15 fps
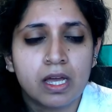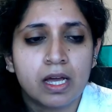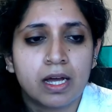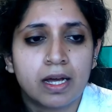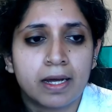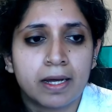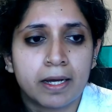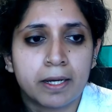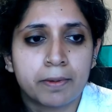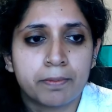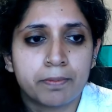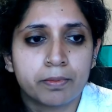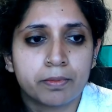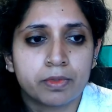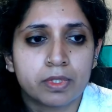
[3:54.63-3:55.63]

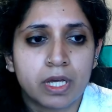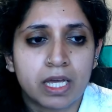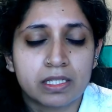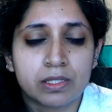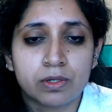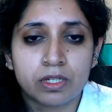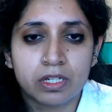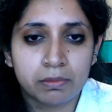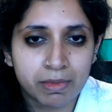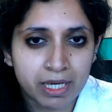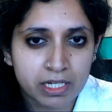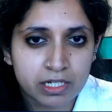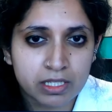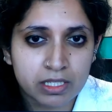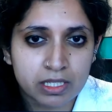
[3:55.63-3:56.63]
Um, as you can
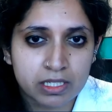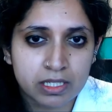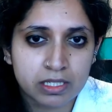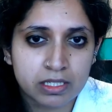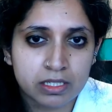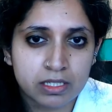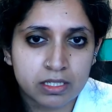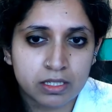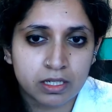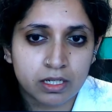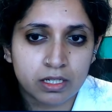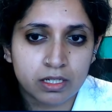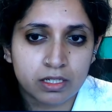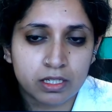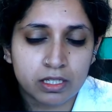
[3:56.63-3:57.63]
imagine, this is
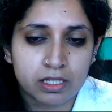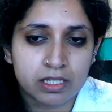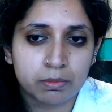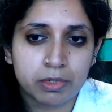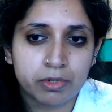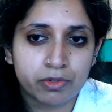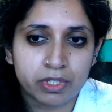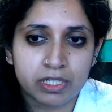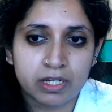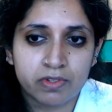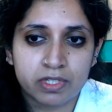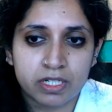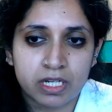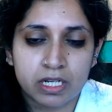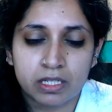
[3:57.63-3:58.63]
uh, this can be really
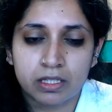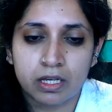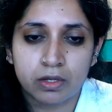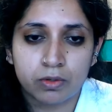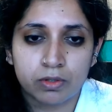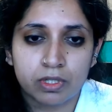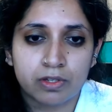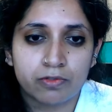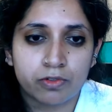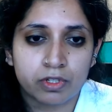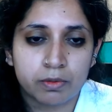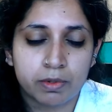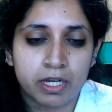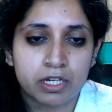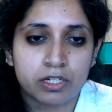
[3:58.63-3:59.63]
devastating not only for the
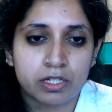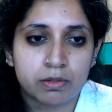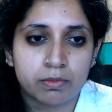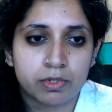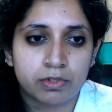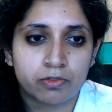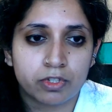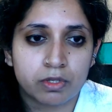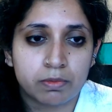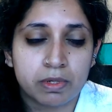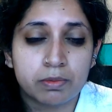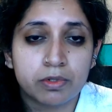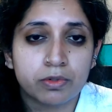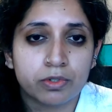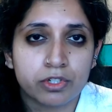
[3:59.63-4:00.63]
patient but for the
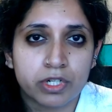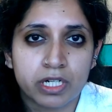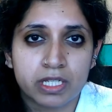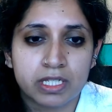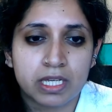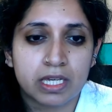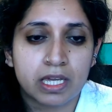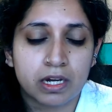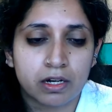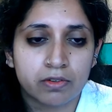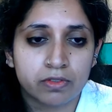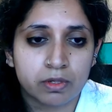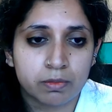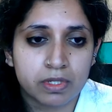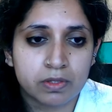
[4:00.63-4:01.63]
people who are trying to take care of
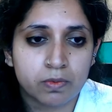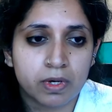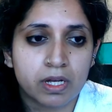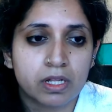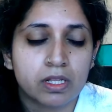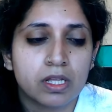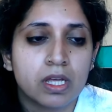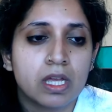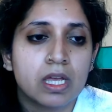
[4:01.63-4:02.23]
them as well.